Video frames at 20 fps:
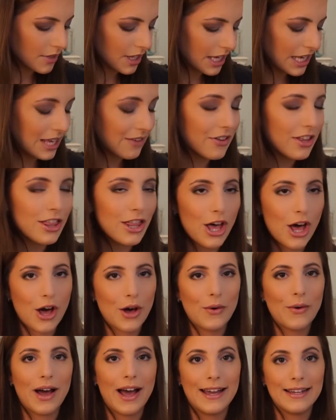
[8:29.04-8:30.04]
Even
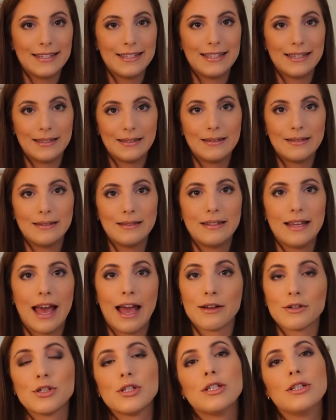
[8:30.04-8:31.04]
though I didn't
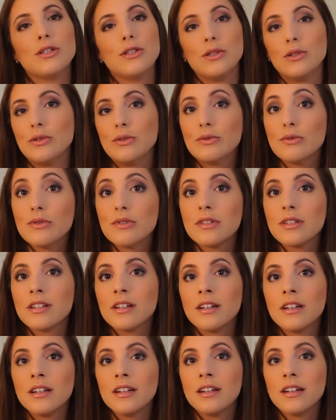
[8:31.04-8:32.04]
actually use
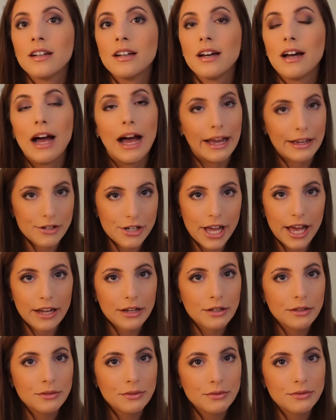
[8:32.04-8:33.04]

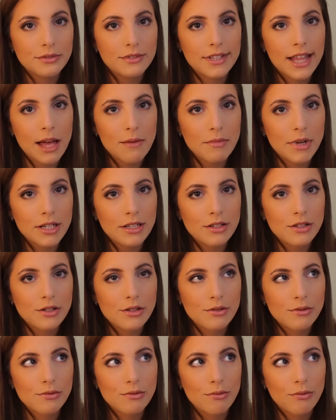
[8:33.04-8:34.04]
eyeshadow that
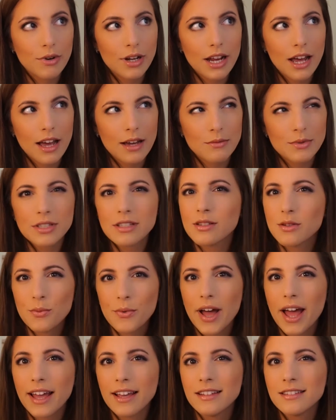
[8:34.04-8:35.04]
much when I was
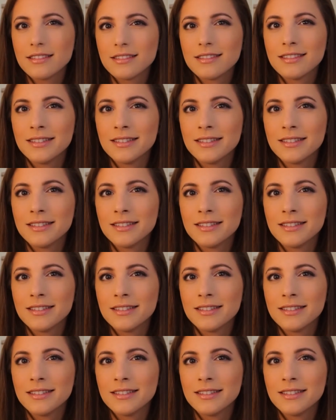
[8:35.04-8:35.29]
away,